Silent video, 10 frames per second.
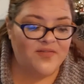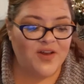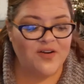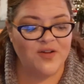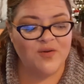
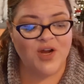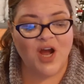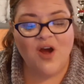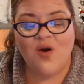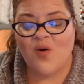there you
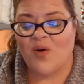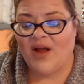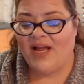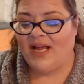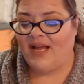go.
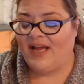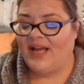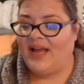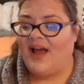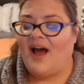
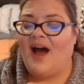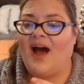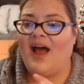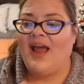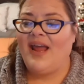
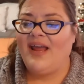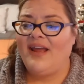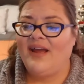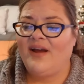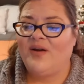
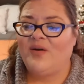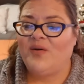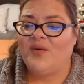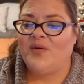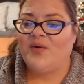I
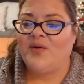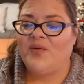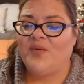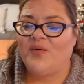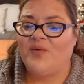
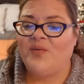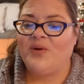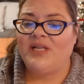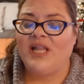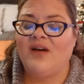
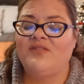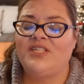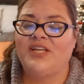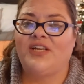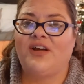would love
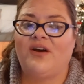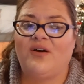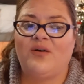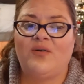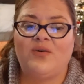to
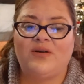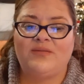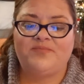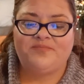know